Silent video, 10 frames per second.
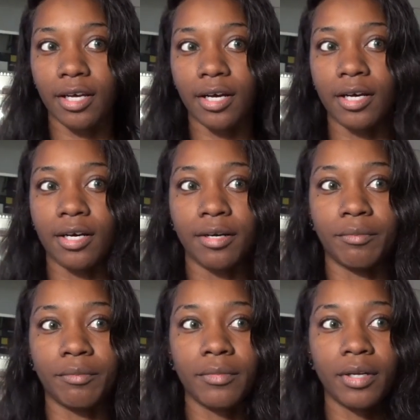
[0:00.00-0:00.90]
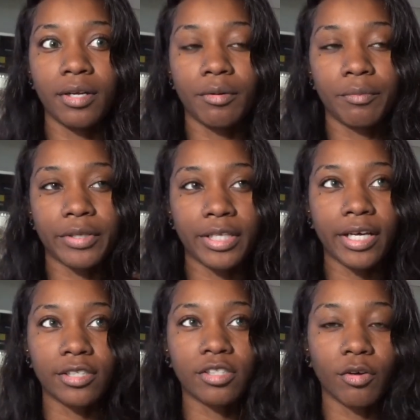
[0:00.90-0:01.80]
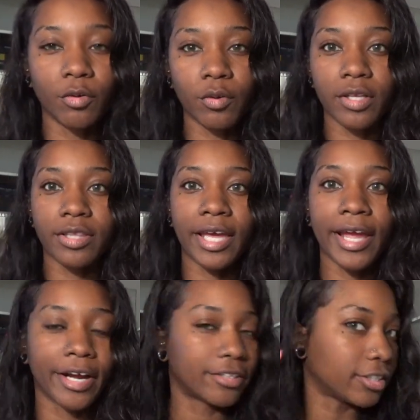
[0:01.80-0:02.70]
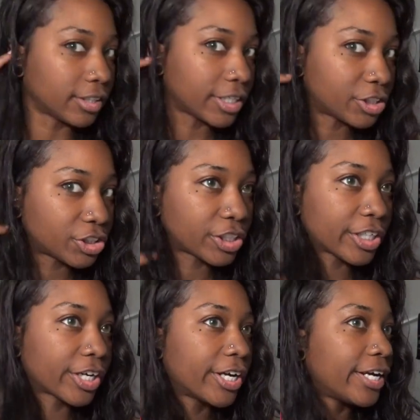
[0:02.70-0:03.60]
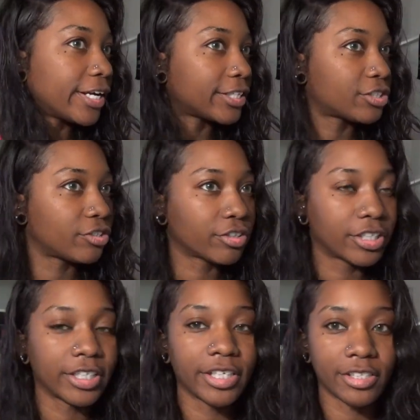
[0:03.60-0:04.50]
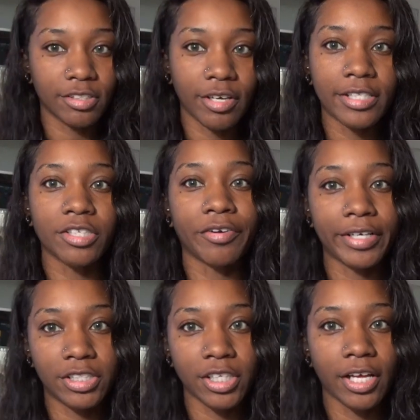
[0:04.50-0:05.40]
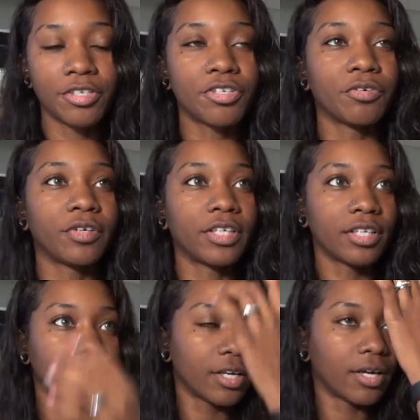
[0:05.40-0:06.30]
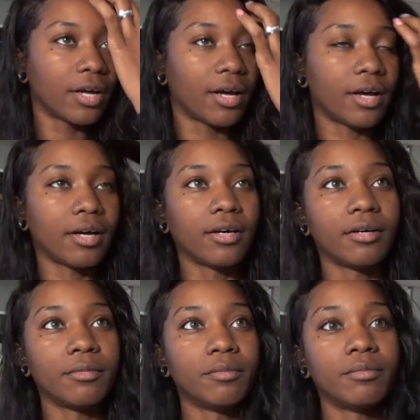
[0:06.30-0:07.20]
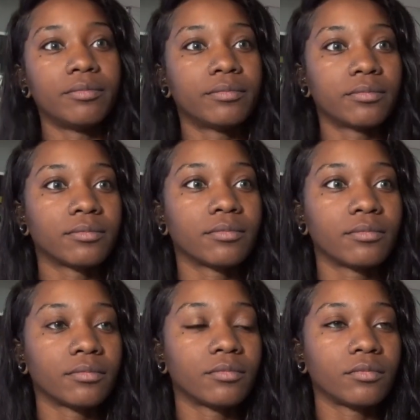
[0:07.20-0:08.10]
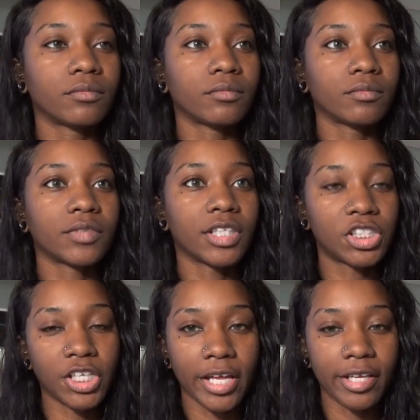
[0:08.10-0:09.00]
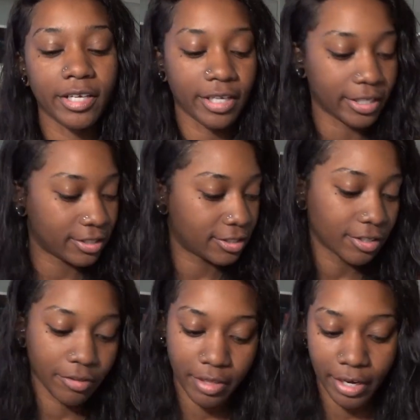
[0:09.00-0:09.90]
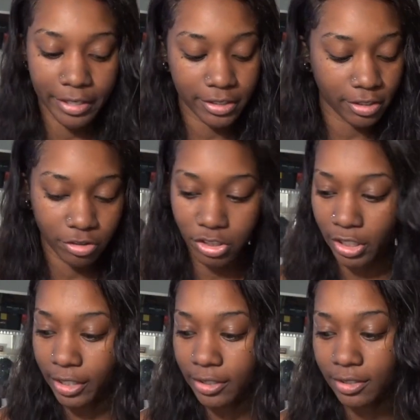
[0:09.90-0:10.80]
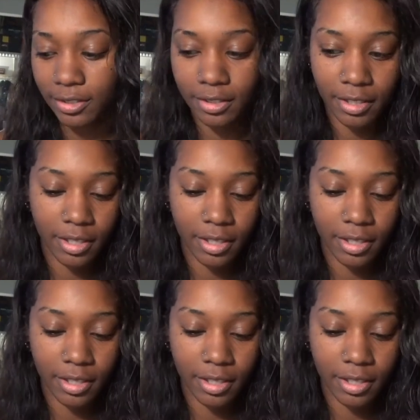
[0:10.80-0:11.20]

Um, but yeah, so the hair, the luster is still good. It still has a great shine to it. Um, the shedding is still there. It still sheds